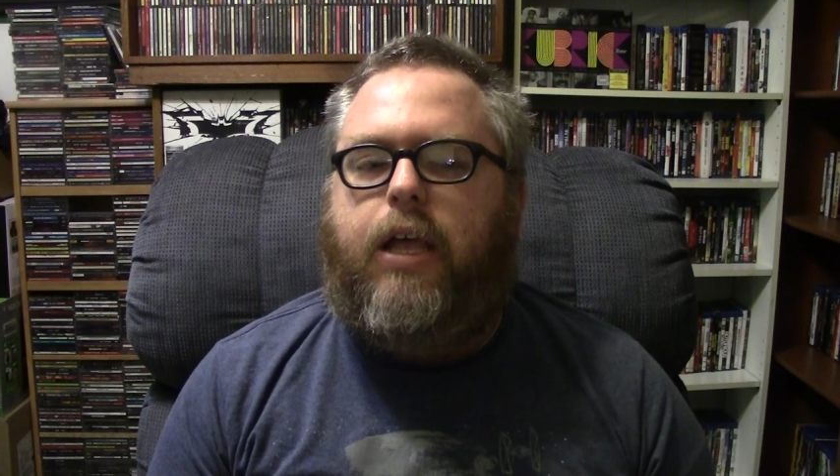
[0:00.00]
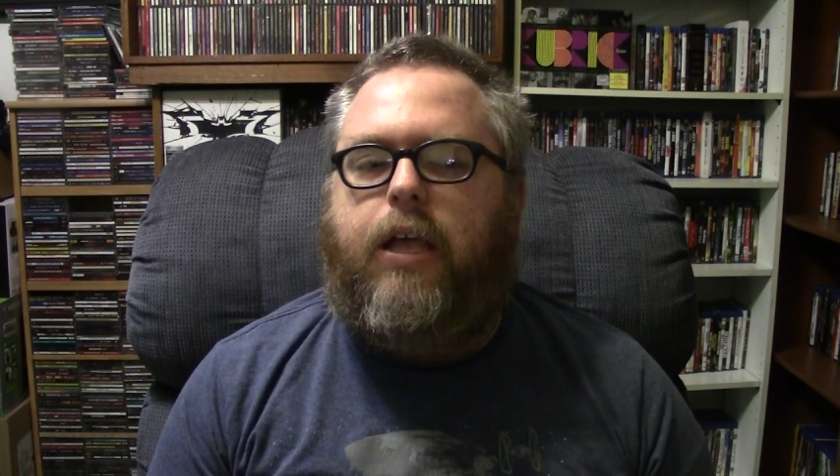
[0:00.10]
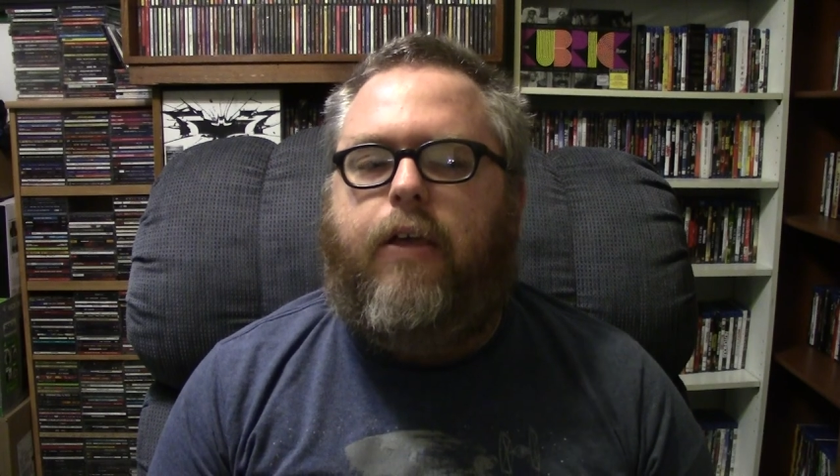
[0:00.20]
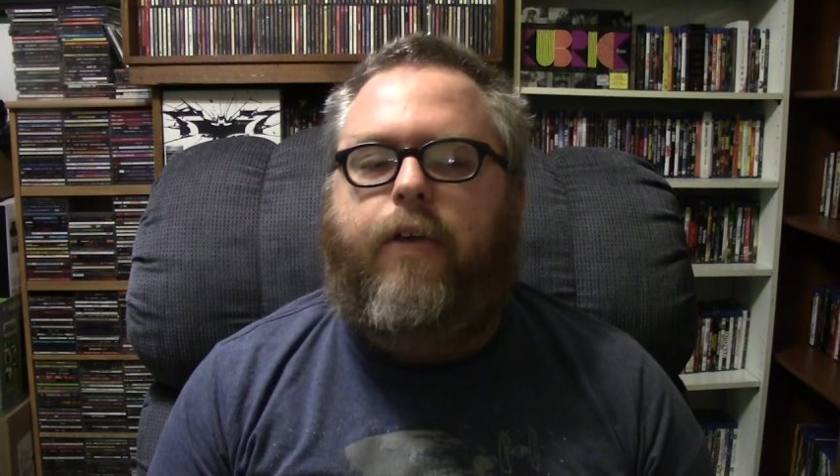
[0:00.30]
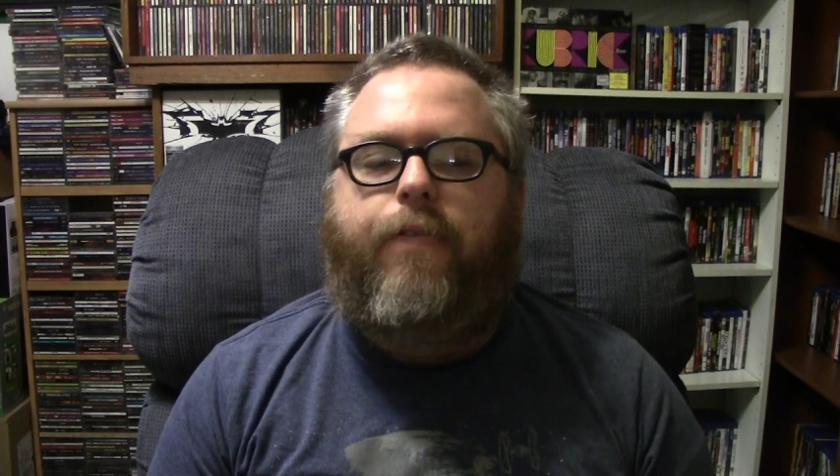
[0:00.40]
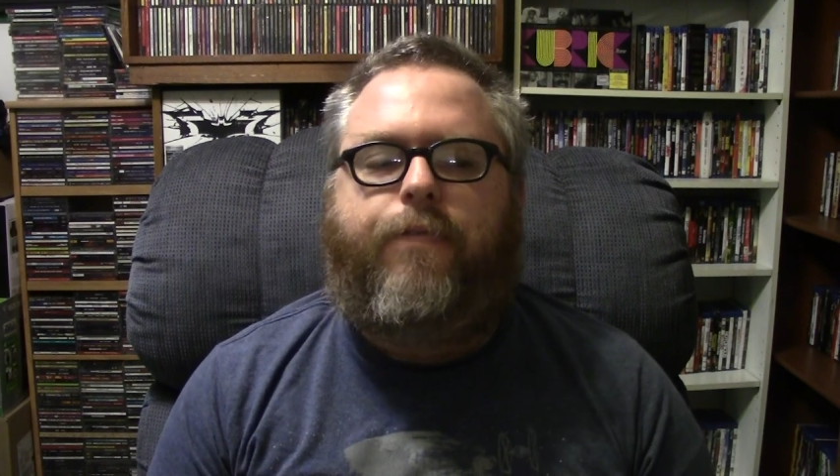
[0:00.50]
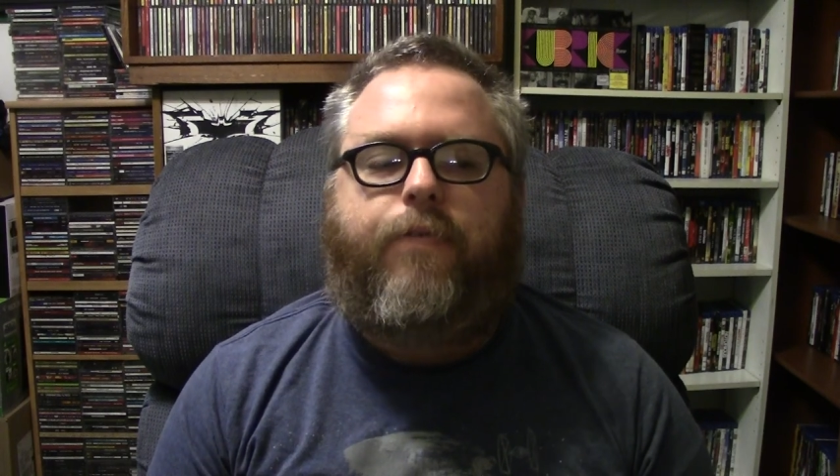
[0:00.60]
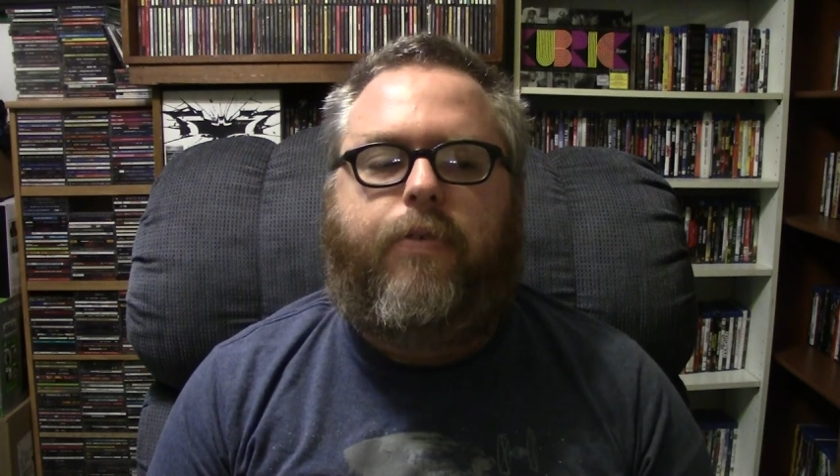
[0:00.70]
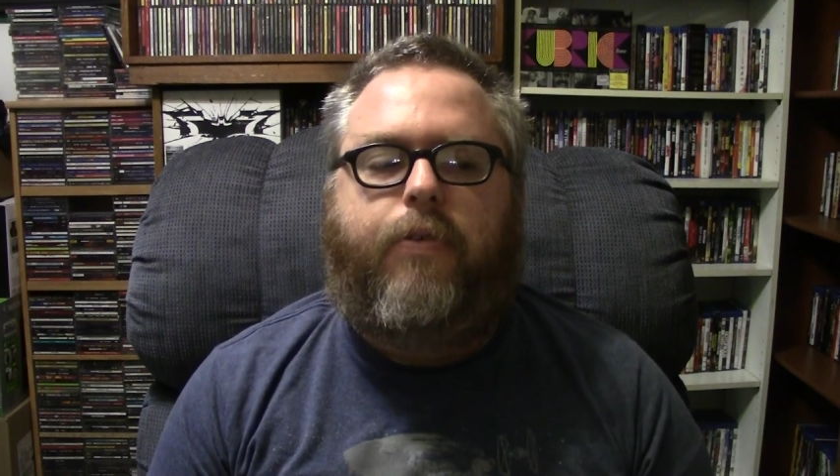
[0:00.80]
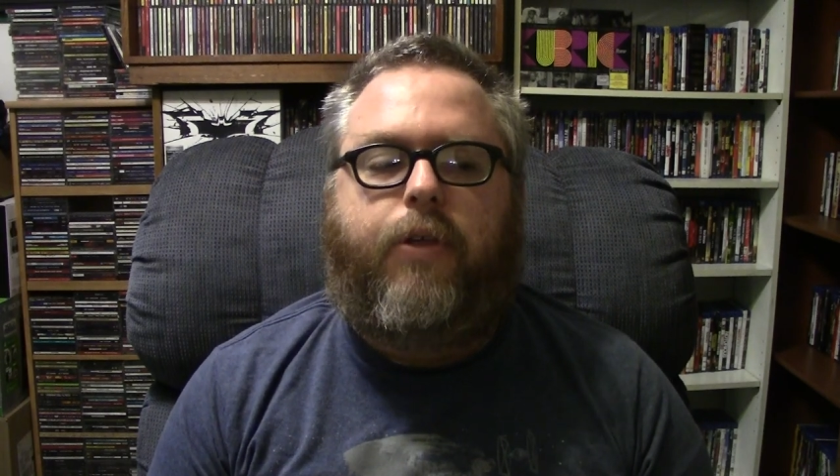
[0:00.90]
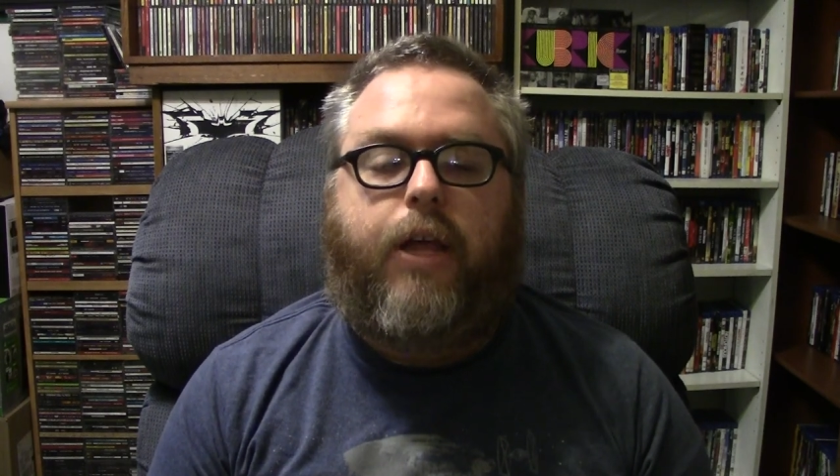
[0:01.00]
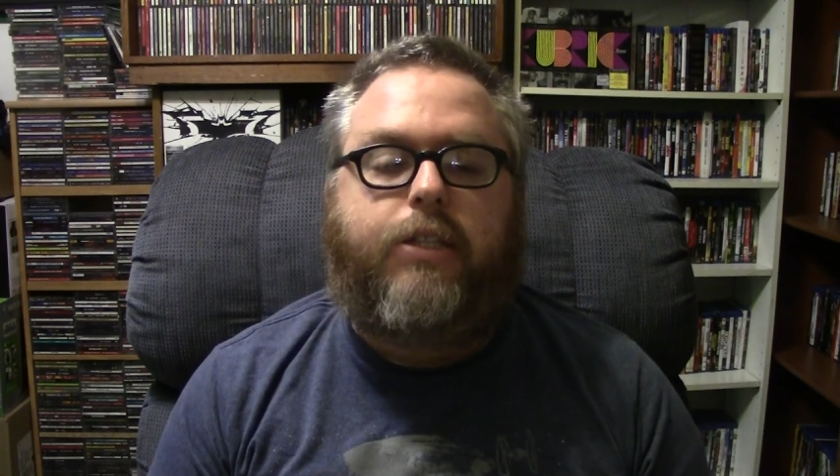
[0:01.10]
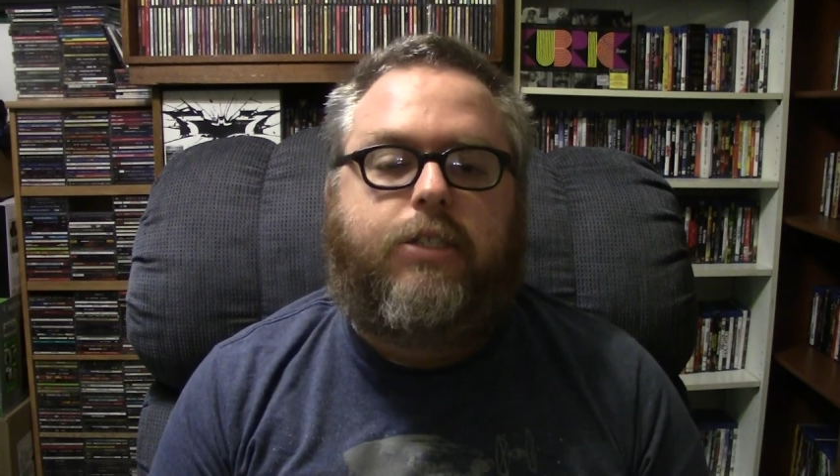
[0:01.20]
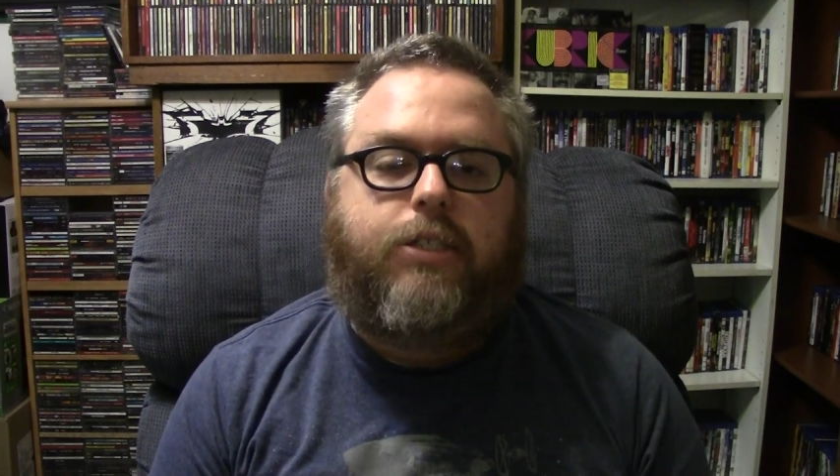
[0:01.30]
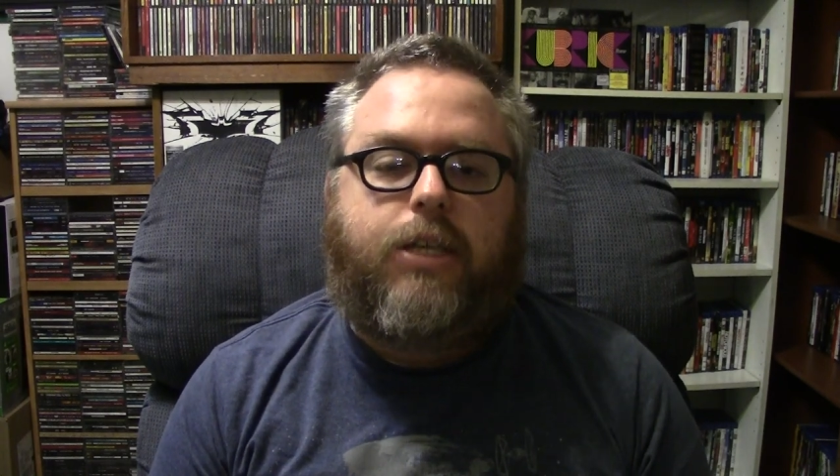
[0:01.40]
if you like
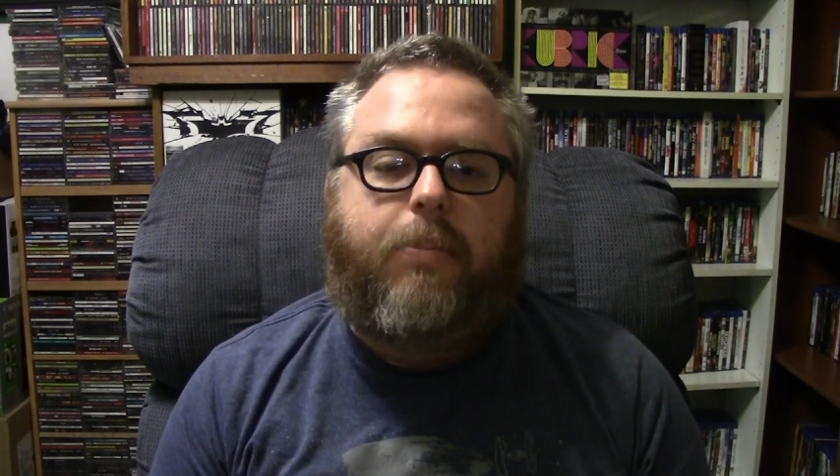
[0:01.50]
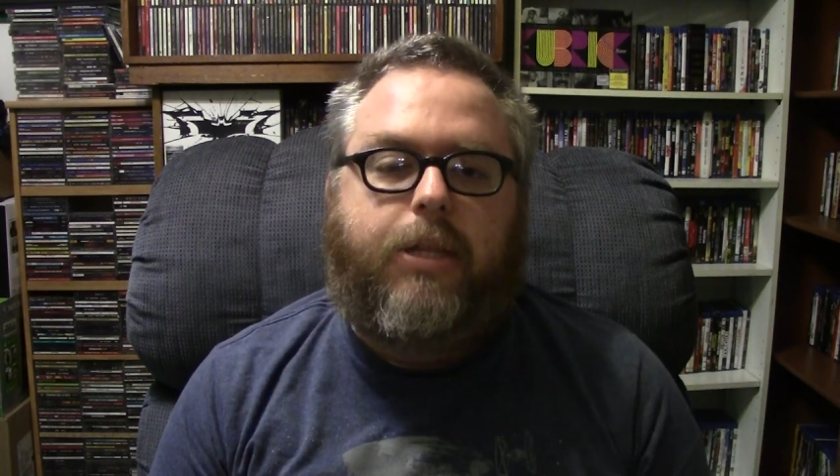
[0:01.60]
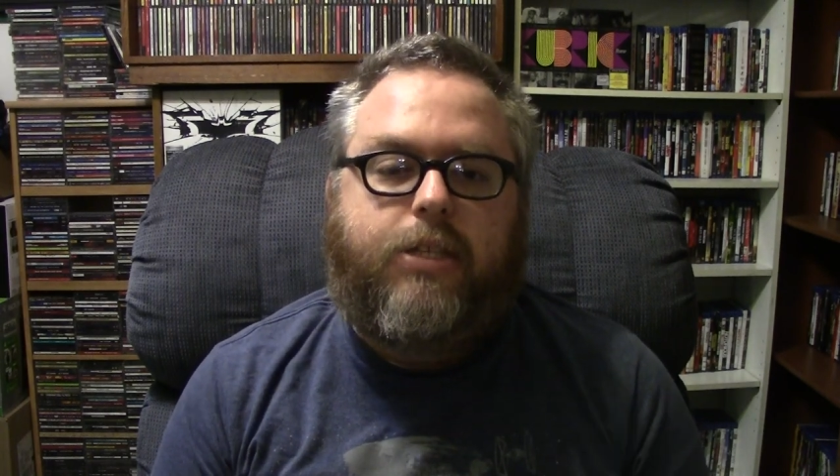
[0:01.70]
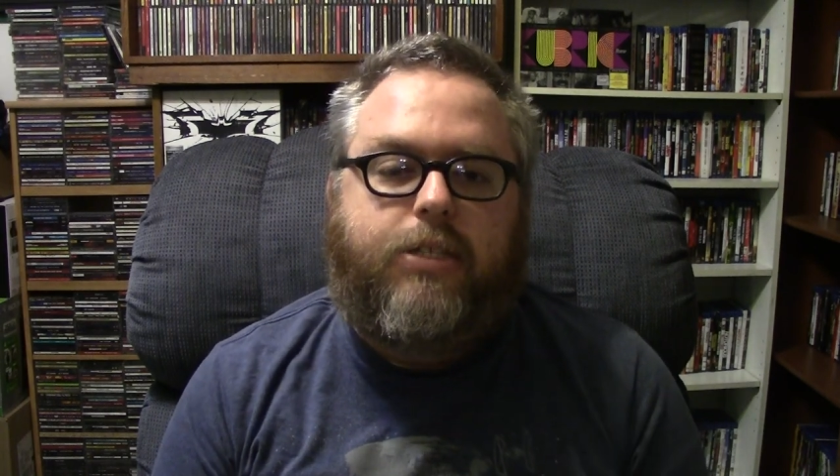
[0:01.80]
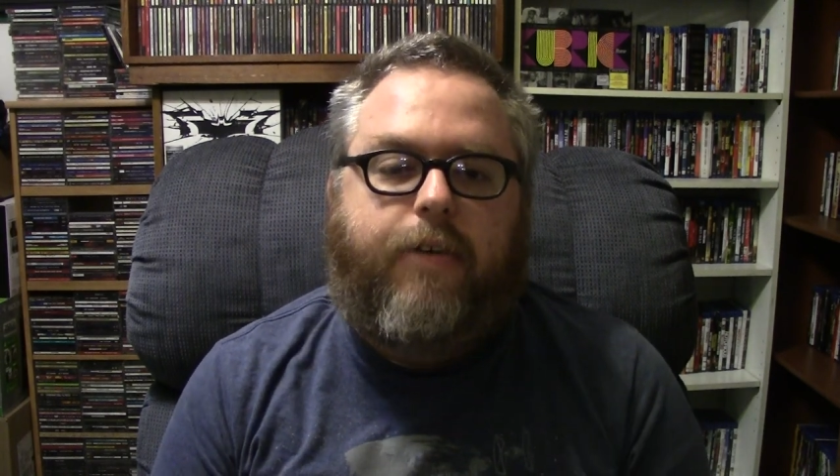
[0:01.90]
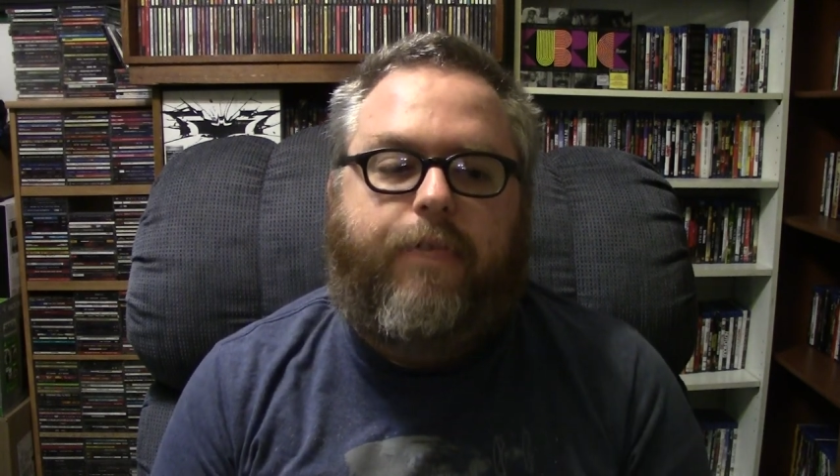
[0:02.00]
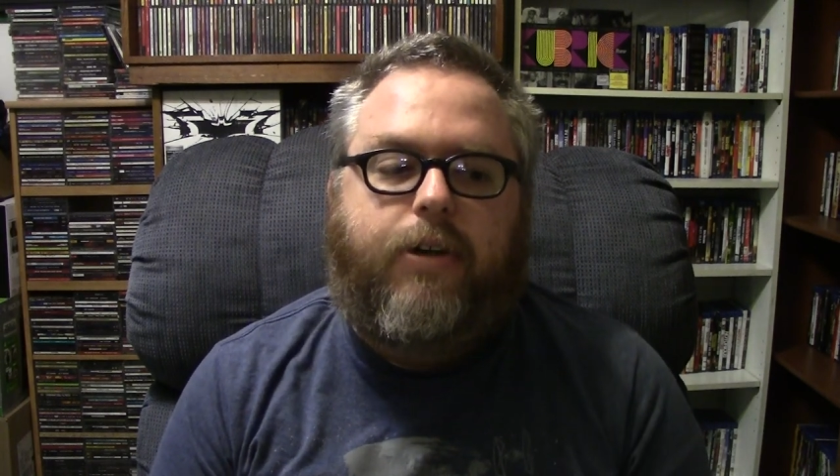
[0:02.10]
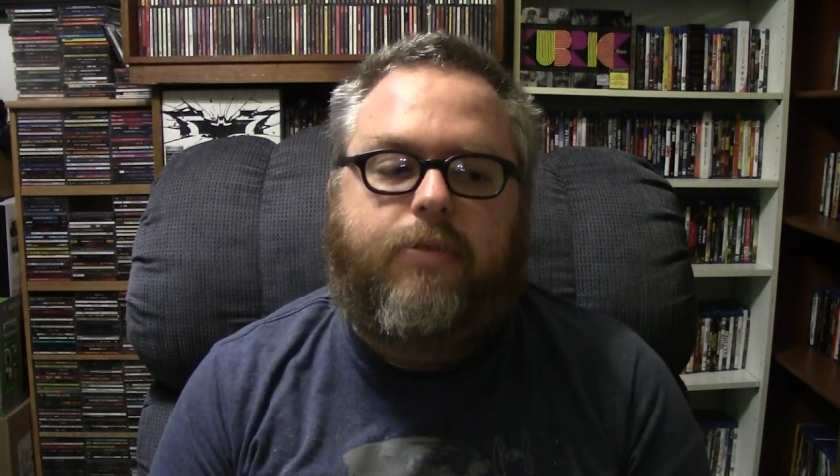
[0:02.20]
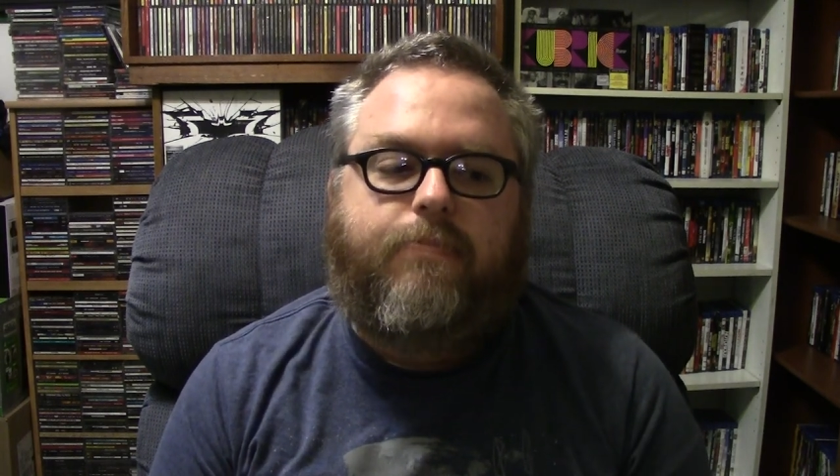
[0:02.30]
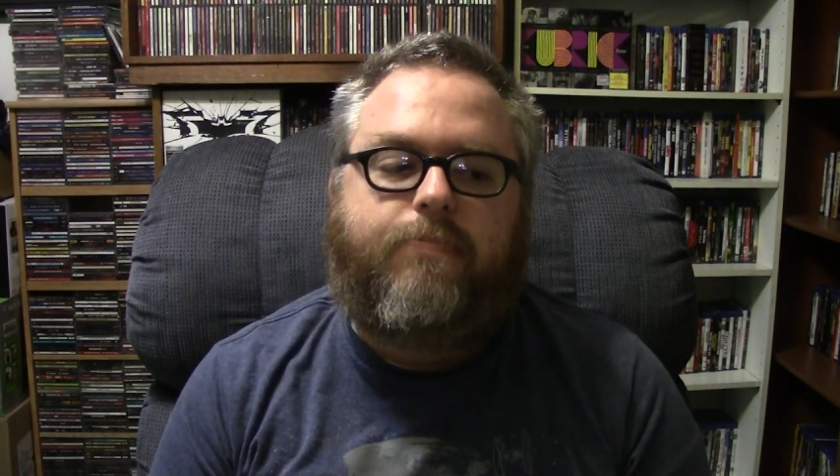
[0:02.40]
to see something that's different,